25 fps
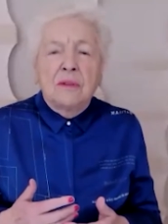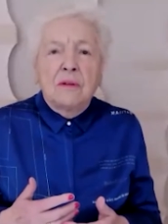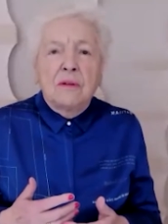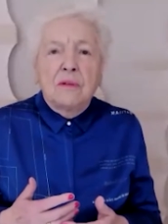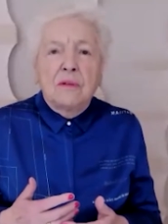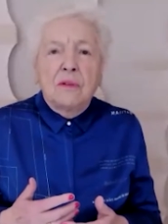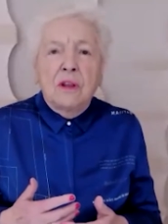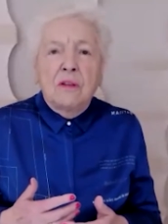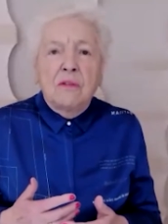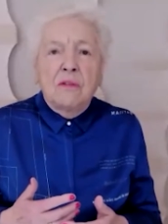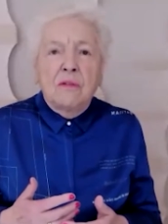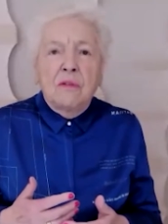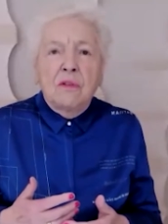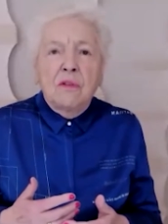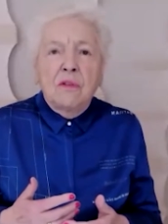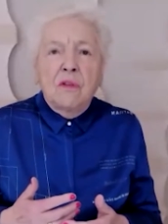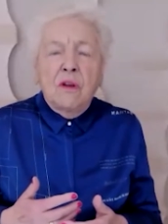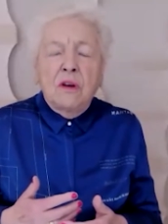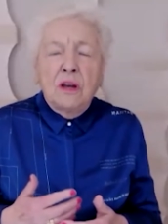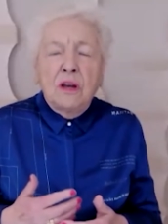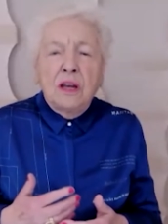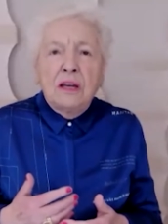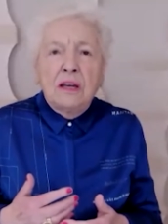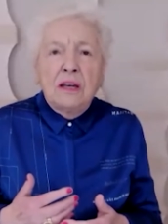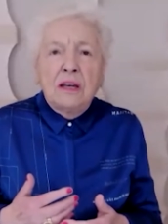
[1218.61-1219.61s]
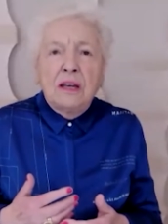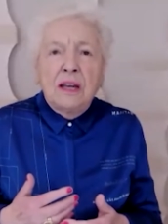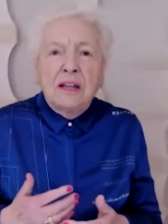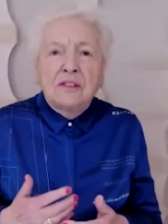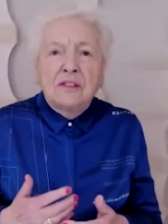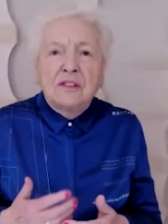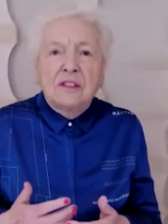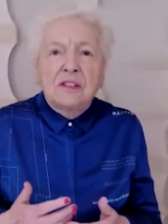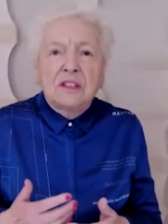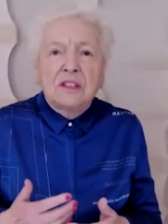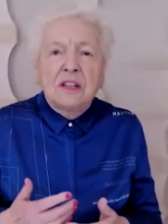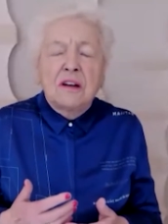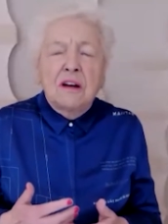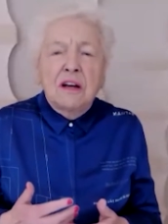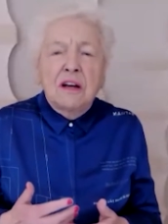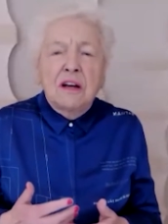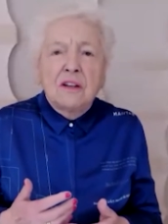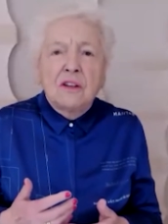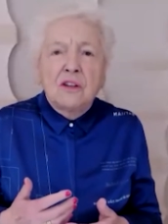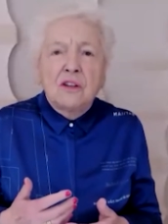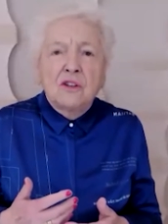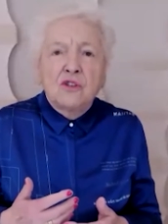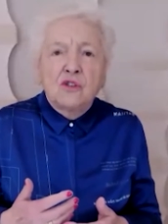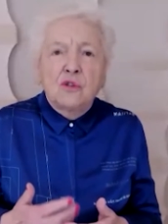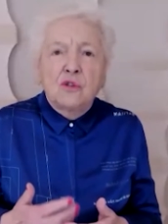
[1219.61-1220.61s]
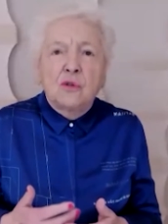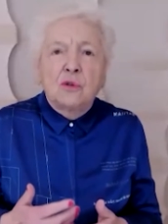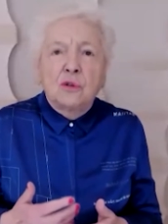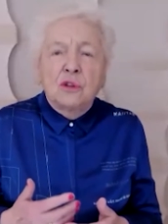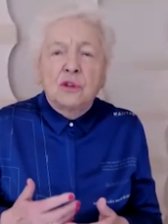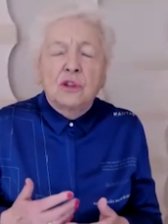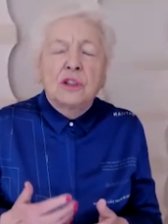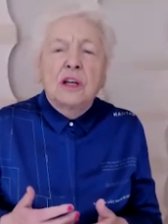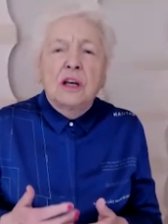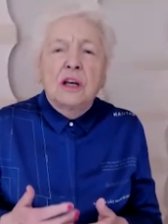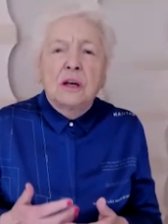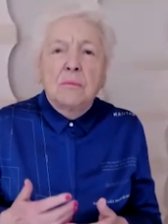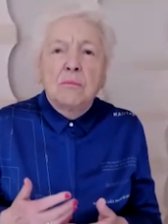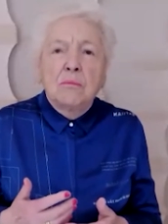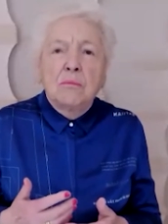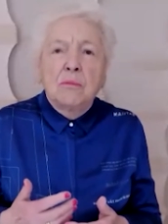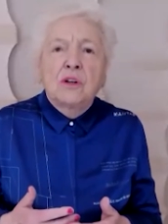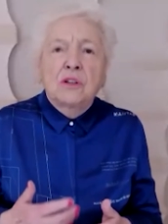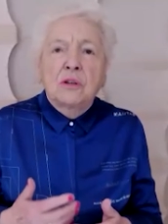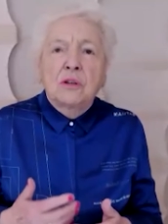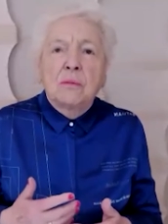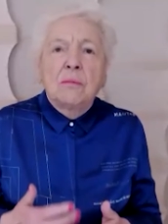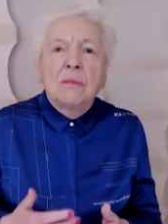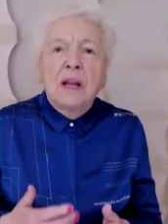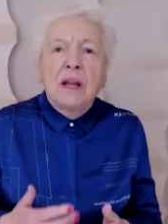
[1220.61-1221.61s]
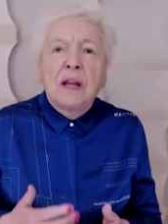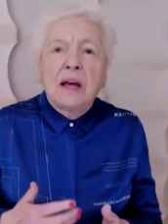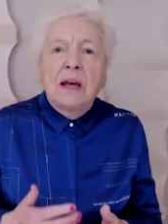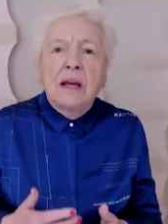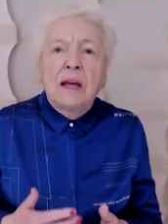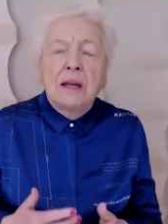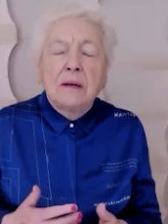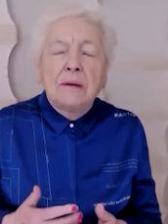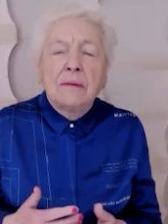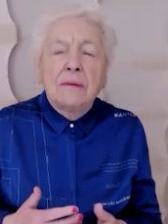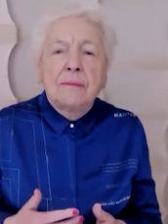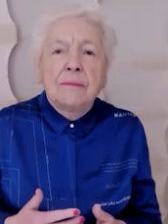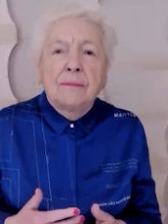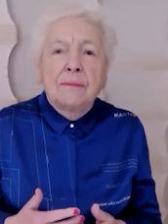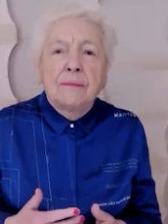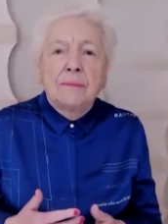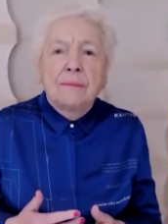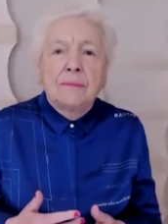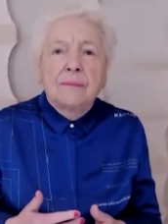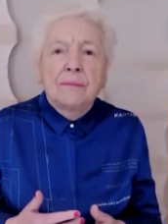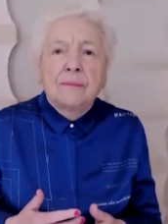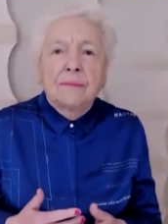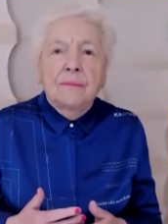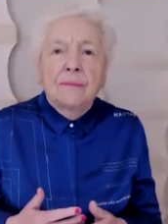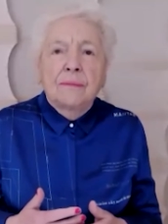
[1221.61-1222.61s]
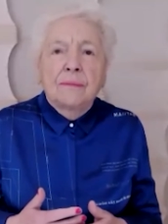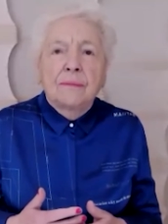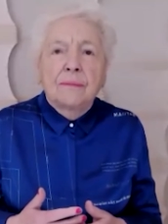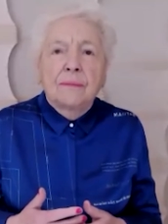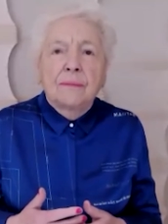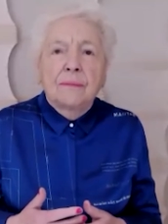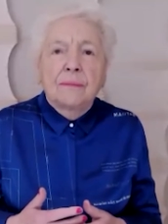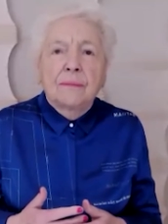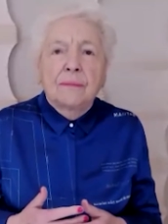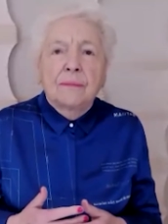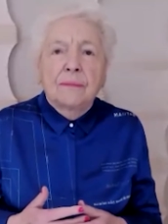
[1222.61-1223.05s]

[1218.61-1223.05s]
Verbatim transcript: than in necessarily the short term bottom line. Mm-hmm.